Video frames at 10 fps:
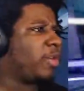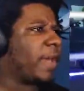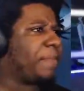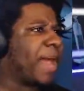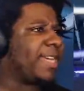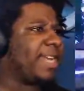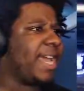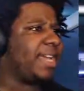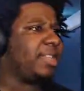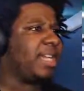Get back
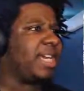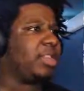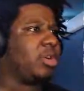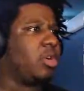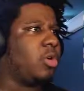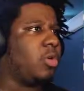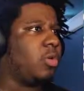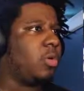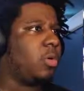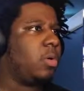gang
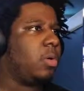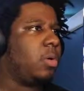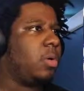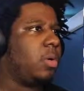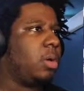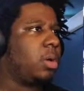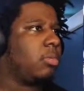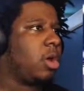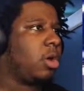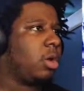lethal! Come
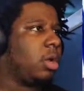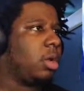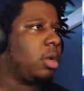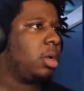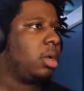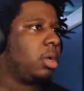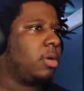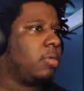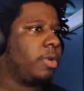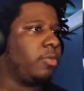on. Come
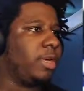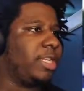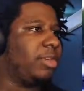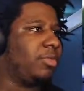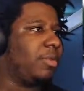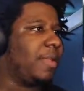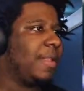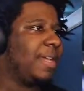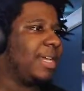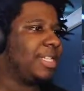on, where you running to?
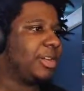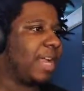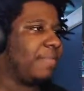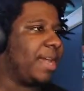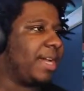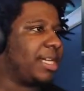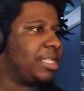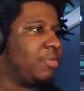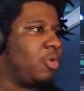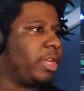He saw that man got
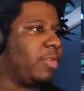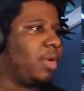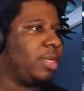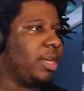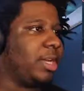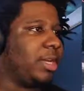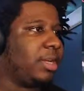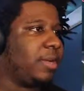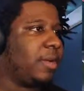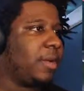smoke here one none.
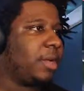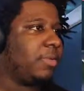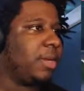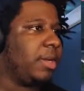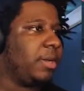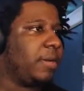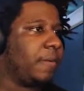Come here.